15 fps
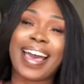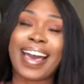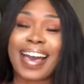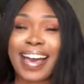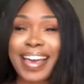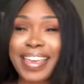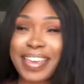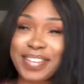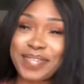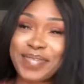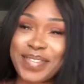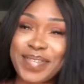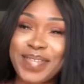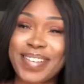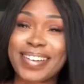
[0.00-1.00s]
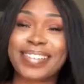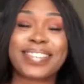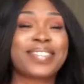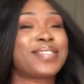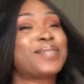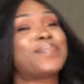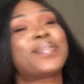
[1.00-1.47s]
Hi everyone,
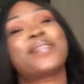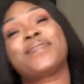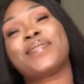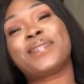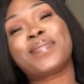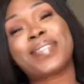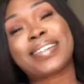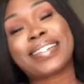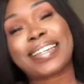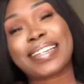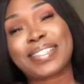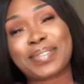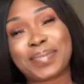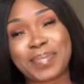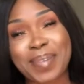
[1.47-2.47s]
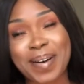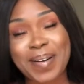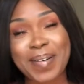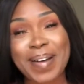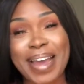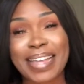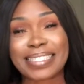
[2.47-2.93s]
hope everyone is
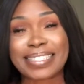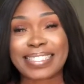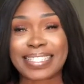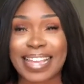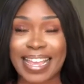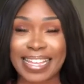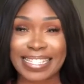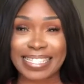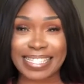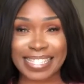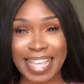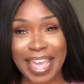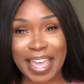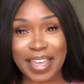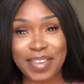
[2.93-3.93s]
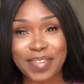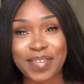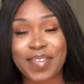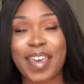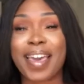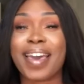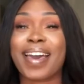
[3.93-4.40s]
well and staying safe.